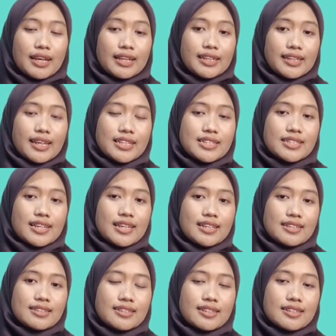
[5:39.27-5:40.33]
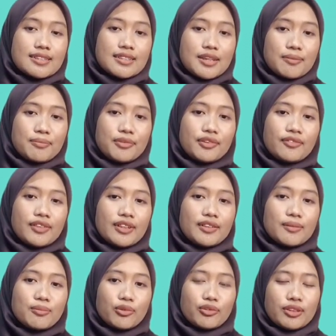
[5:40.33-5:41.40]
Next challenge is improving
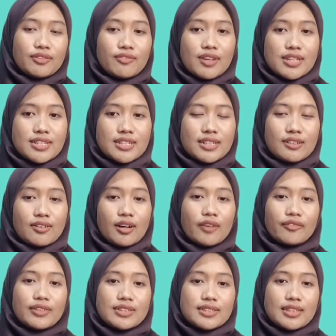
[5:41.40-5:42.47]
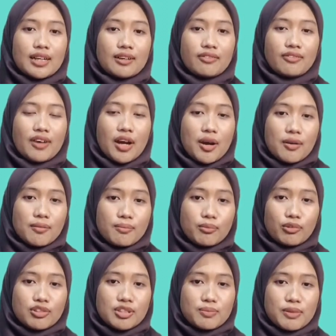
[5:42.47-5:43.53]
the motivation of the staff.
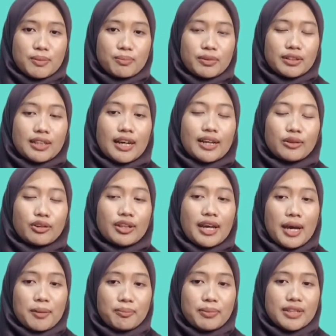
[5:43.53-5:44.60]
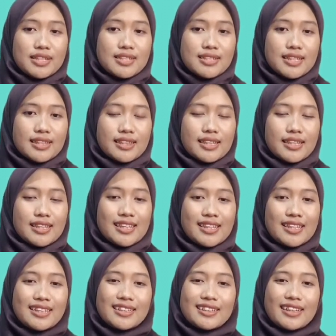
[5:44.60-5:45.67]
Most people are not happy sitting
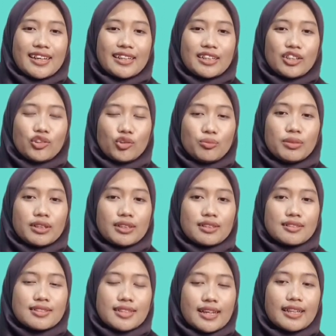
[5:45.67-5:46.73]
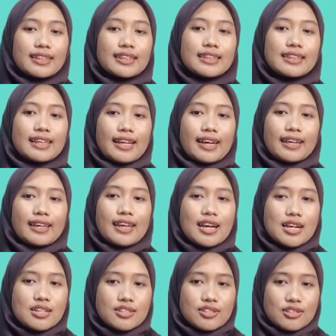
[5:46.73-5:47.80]
in a tiny cubicles under the light,
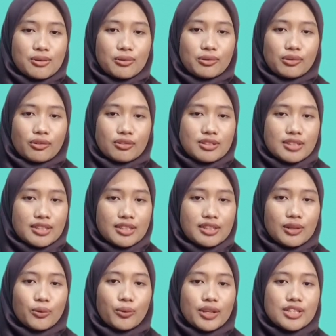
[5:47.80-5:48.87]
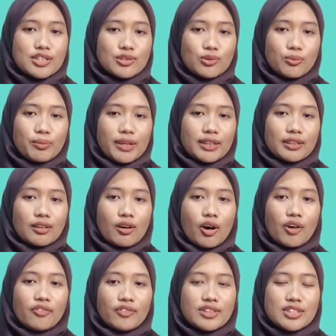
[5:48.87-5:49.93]
so consider ways to make the
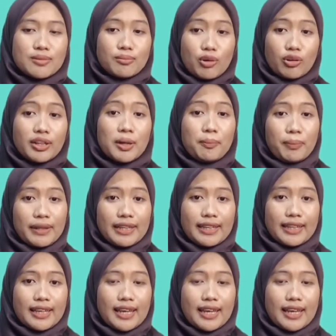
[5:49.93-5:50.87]
office more appealing.